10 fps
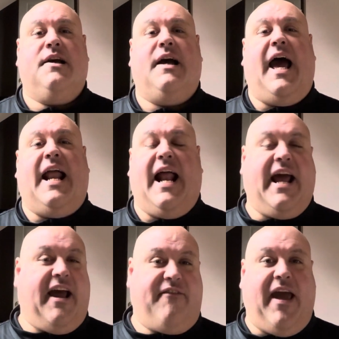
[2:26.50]
And I
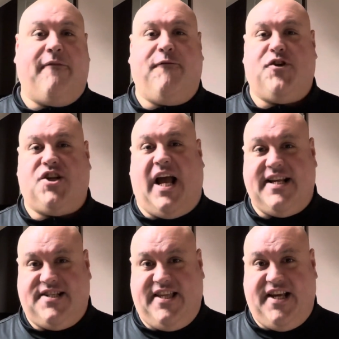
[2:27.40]
have
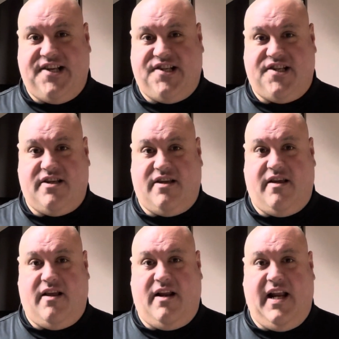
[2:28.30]
emphasized this
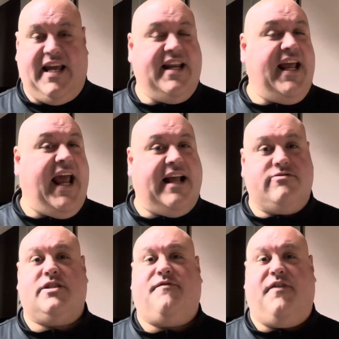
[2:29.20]
in
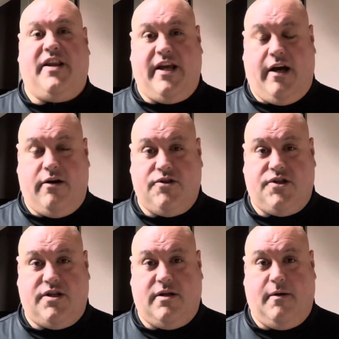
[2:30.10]
endless
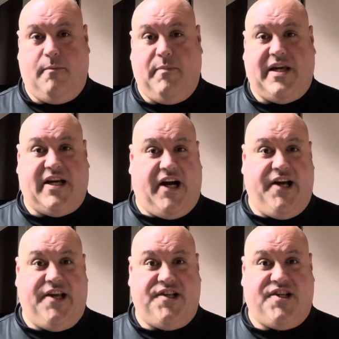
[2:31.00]
videos
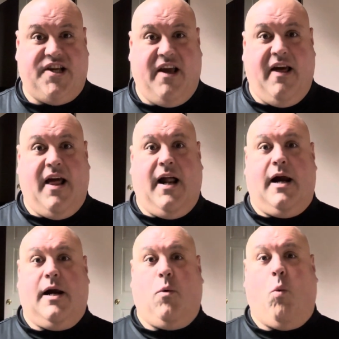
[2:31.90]
because
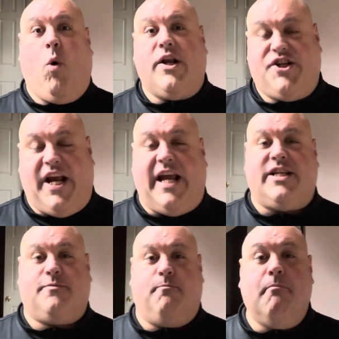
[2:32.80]
what
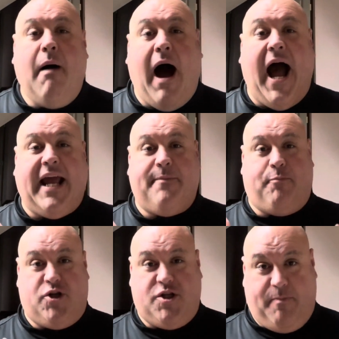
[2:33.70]
changed my
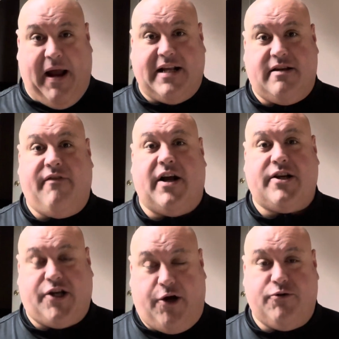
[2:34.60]
perspective on
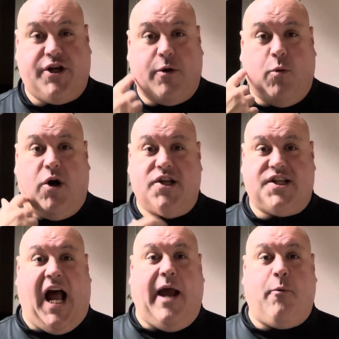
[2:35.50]
coaching was
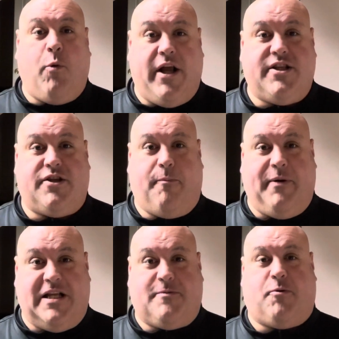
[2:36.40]
I went to the
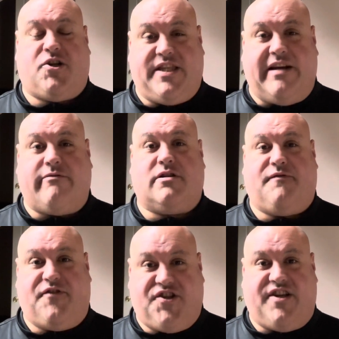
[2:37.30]
Pittsburgh Steelers
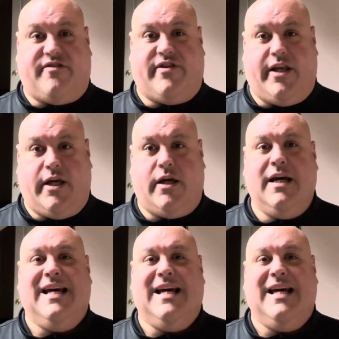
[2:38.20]
facility